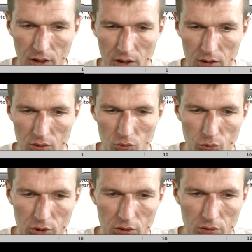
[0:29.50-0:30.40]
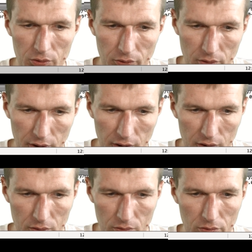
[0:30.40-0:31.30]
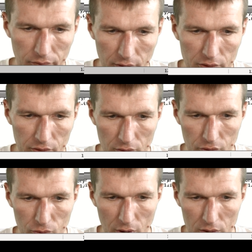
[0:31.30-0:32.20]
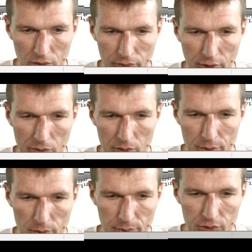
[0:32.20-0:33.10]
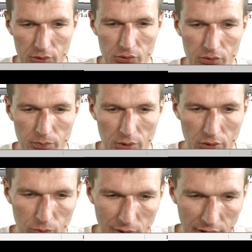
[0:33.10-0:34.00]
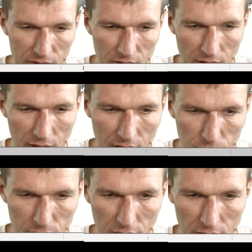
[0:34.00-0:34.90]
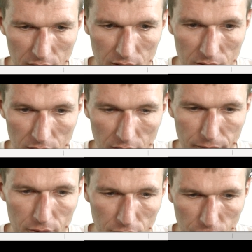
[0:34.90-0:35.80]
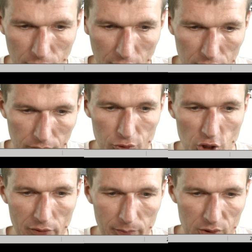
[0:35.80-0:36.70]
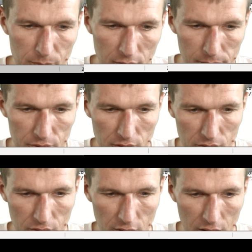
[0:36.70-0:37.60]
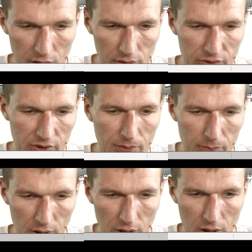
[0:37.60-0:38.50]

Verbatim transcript: and we need also a convenience constructor for our purposes because we are lazy and we need a default constructor for Java Beans purposes and some